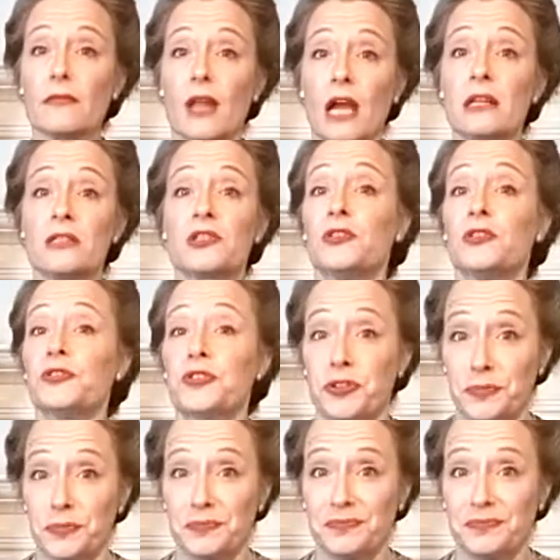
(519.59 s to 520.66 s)
It's all
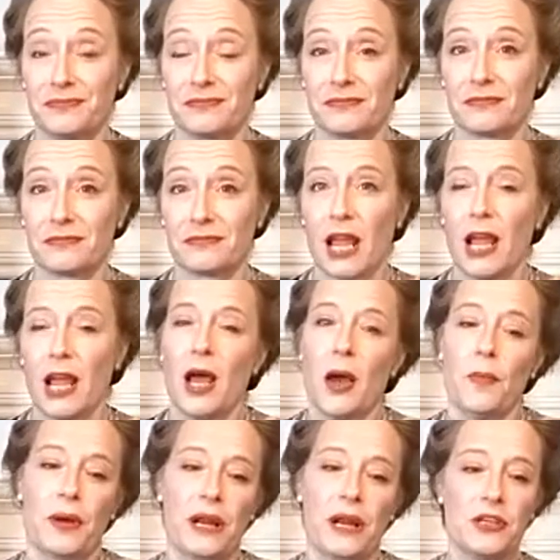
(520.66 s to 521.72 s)
true.
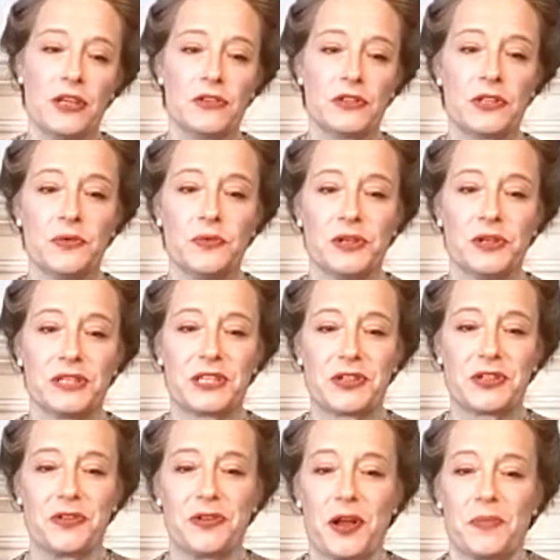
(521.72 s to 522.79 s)
But I use the word
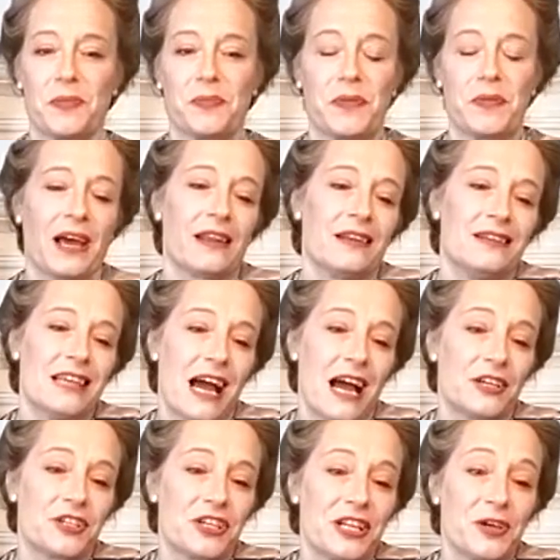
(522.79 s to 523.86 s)
story, and
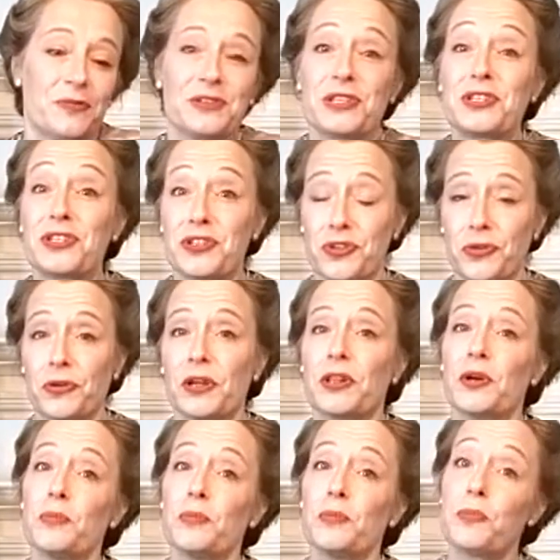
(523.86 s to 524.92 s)
actually it was a story
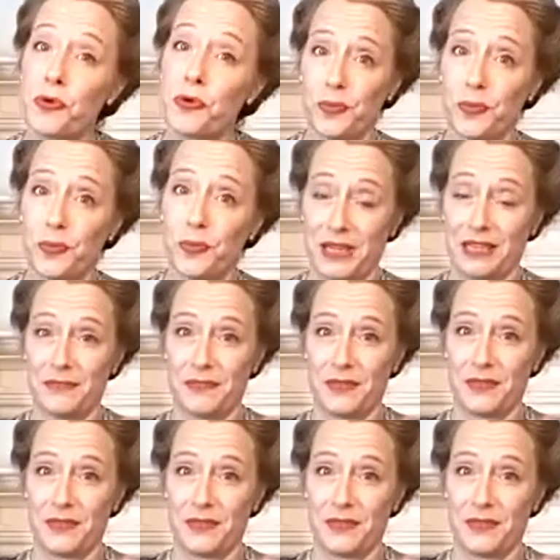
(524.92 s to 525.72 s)
that brought me